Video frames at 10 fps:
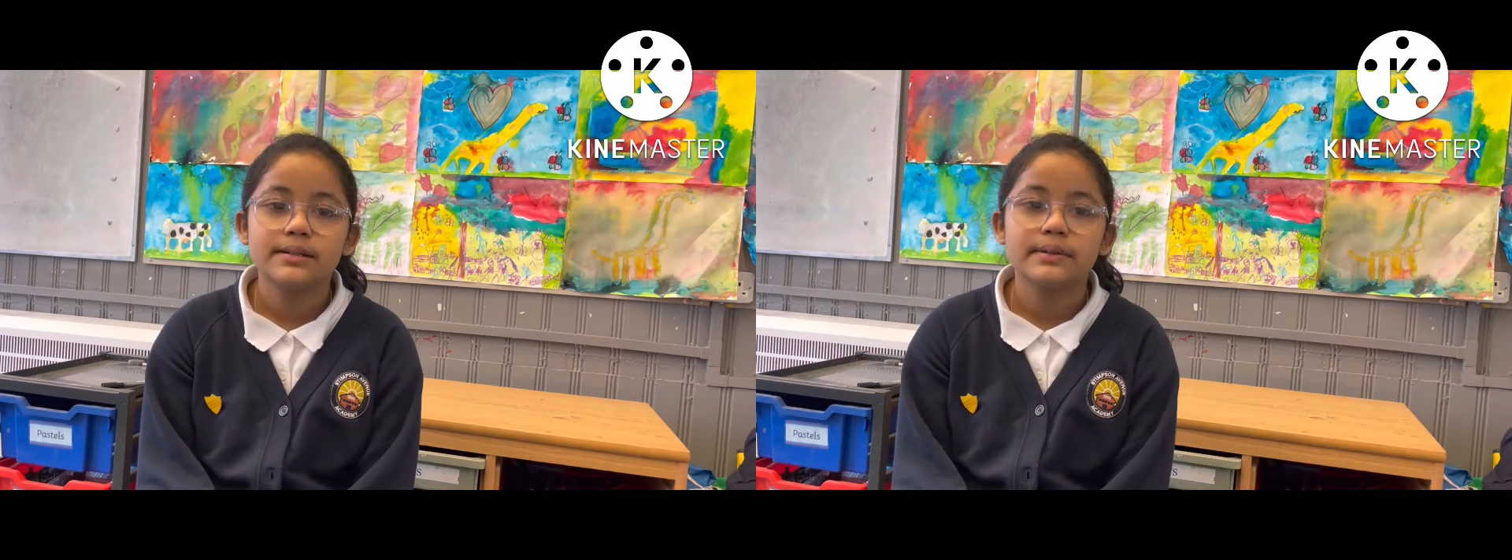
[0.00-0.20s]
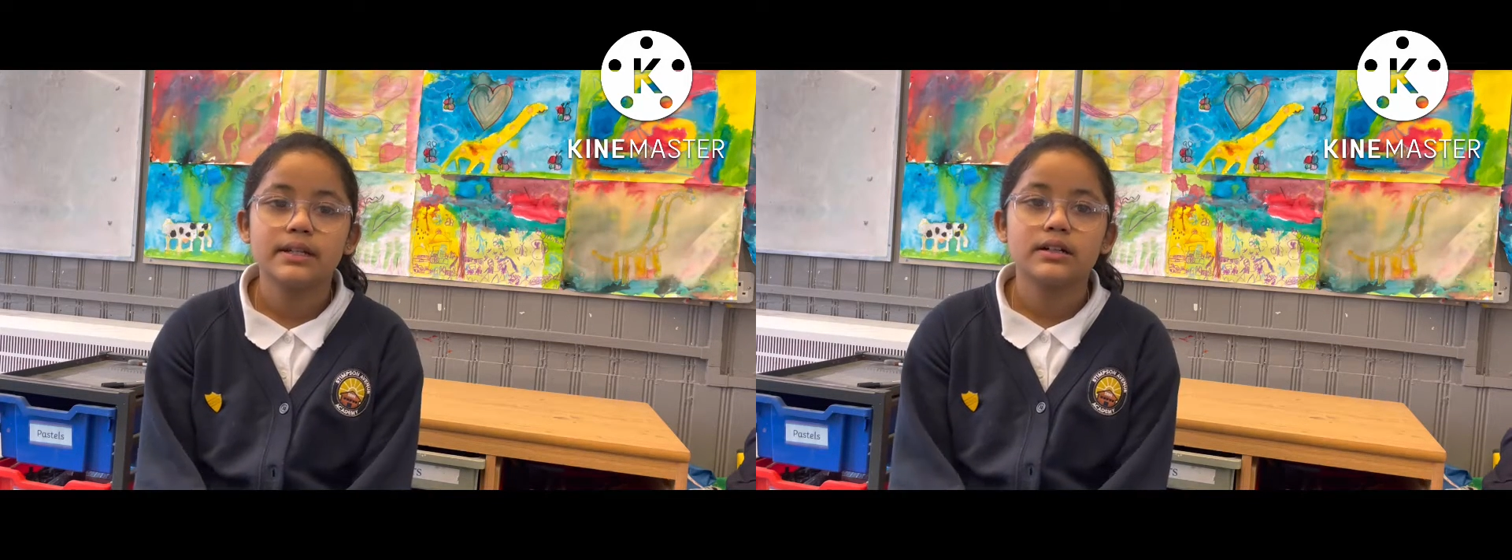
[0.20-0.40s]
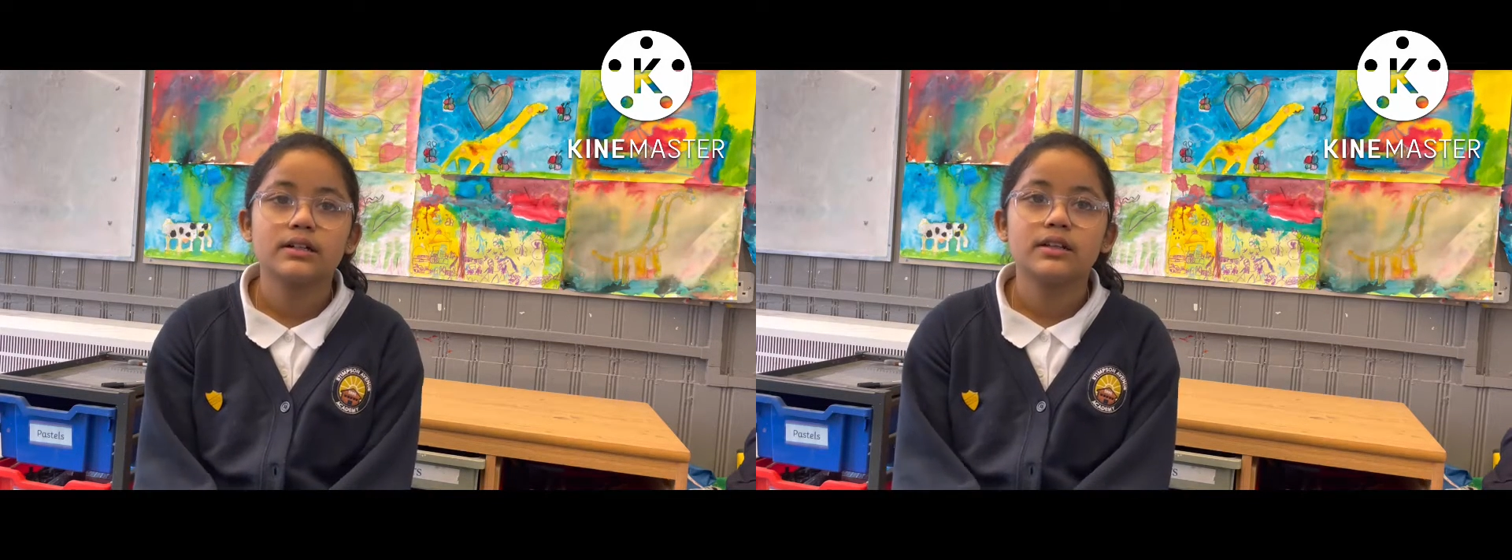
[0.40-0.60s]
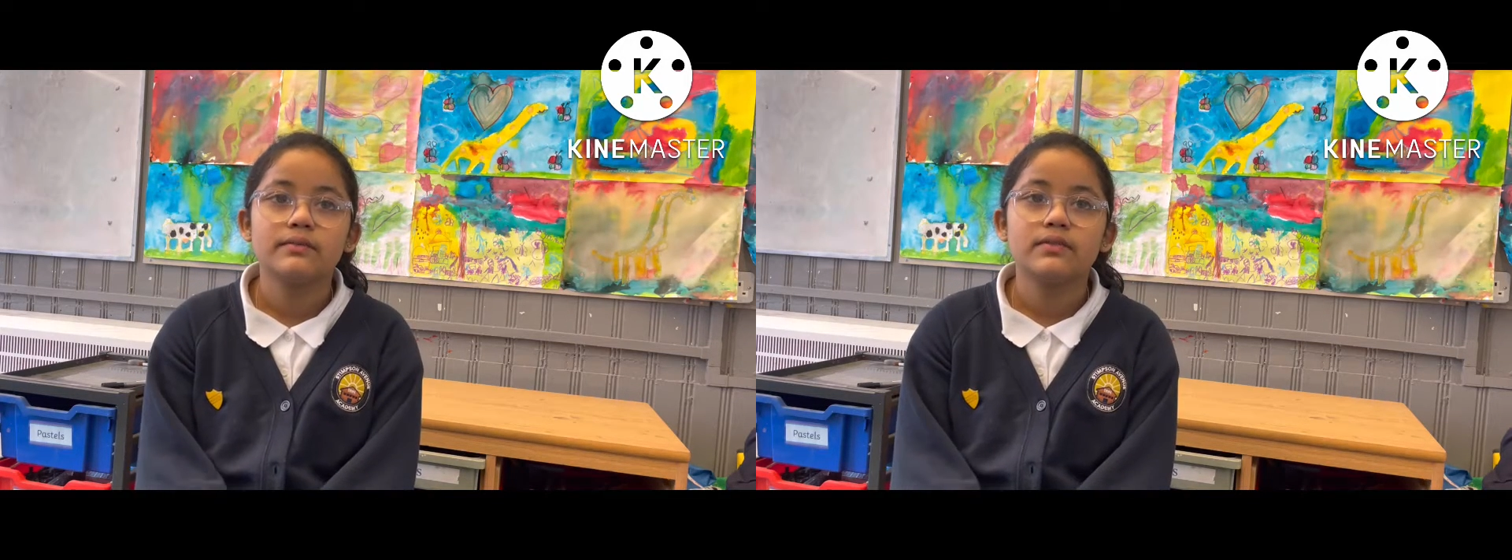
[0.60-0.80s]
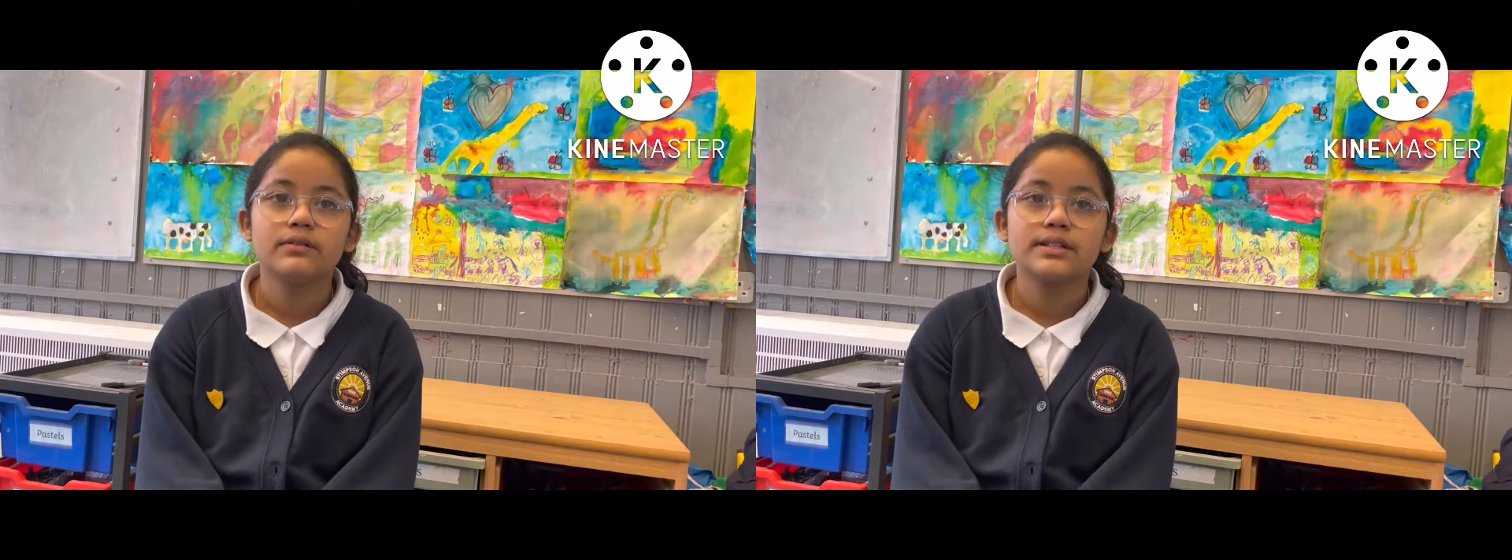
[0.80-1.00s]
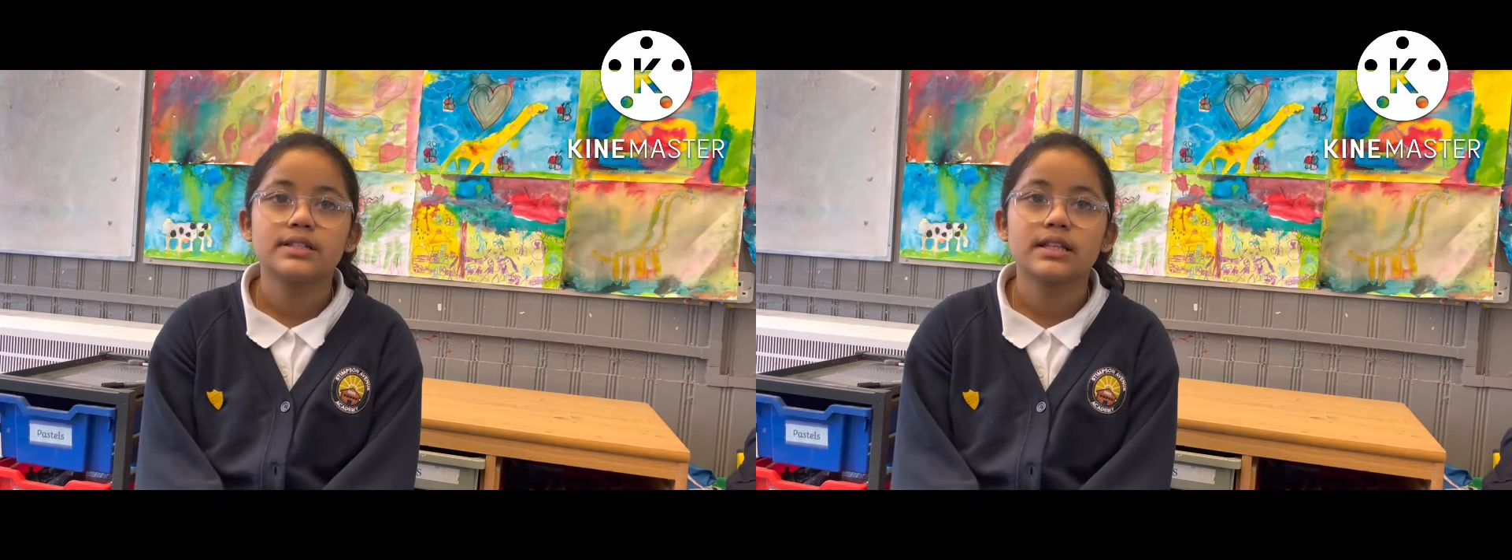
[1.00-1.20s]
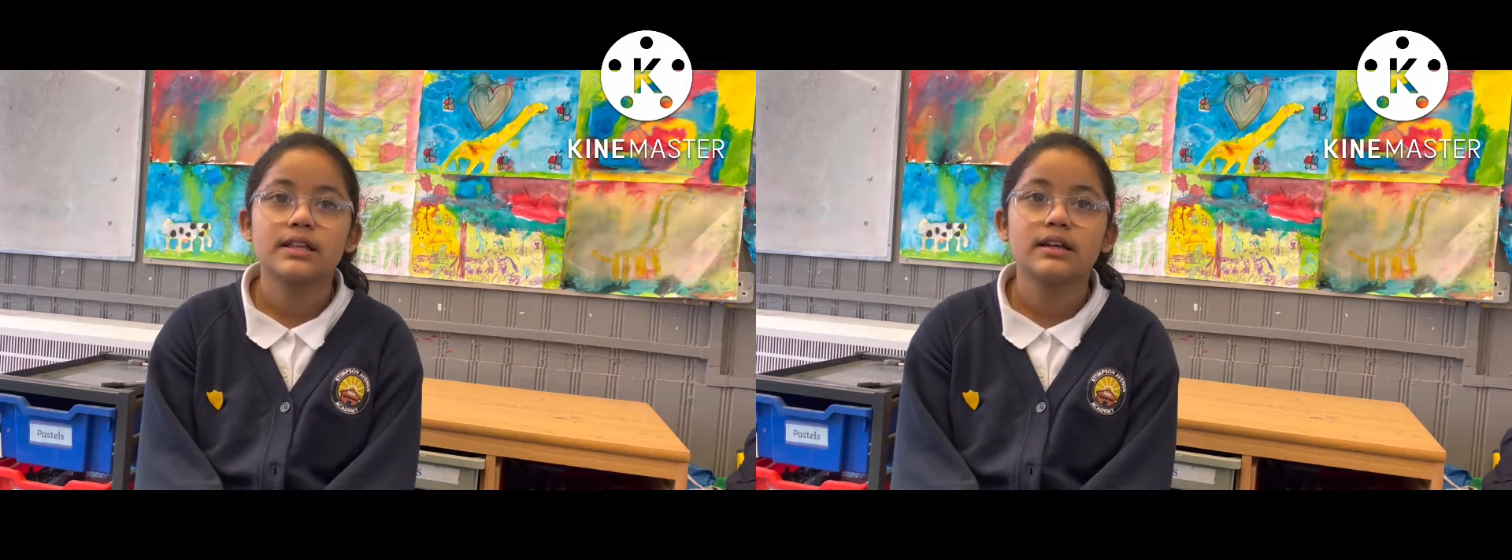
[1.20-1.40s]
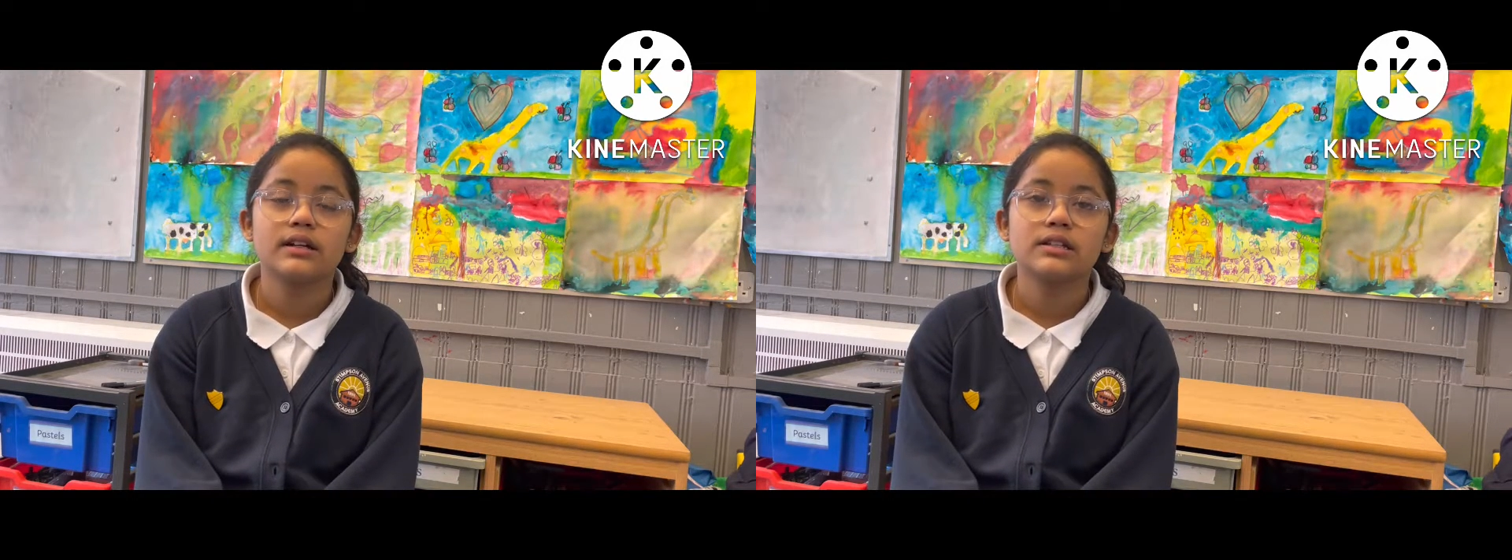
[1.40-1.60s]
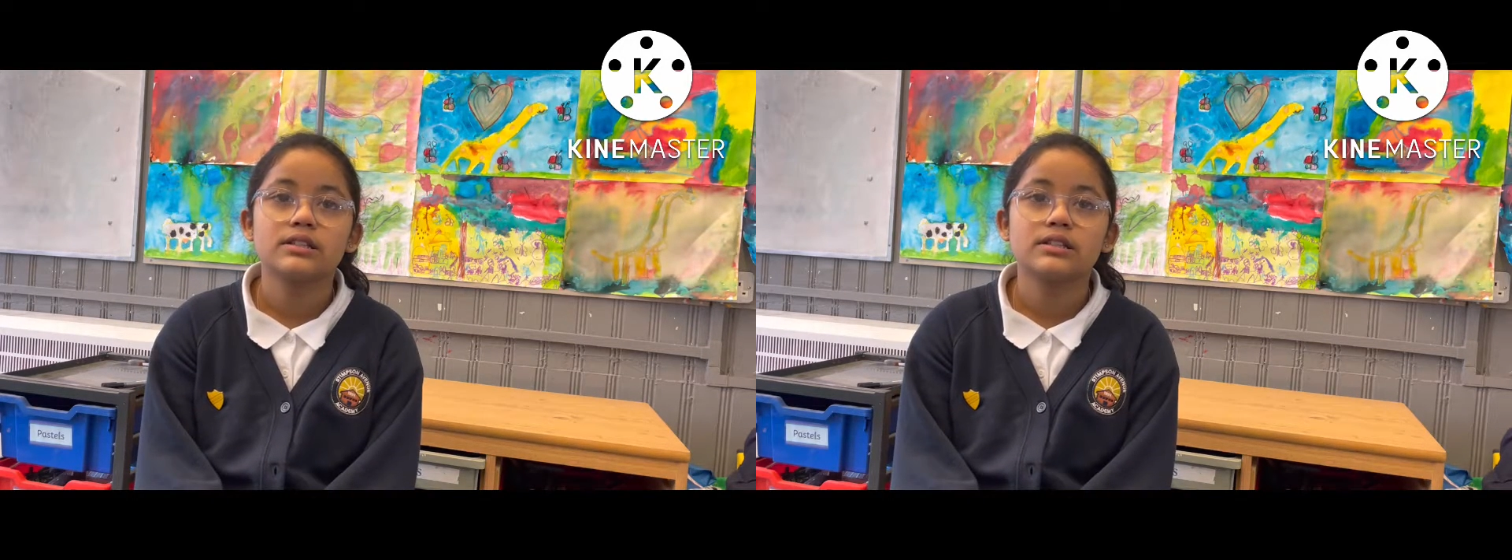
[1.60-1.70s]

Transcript: to be a good influence to the younger